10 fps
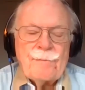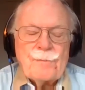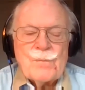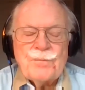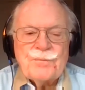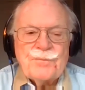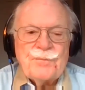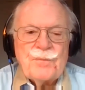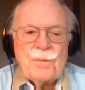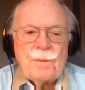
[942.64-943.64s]
you
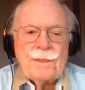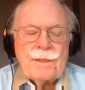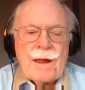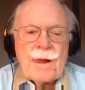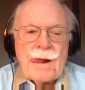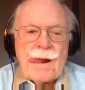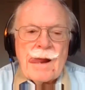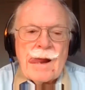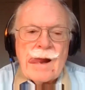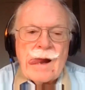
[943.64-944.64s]
saw how
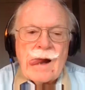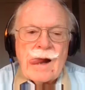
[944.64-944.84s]
friendly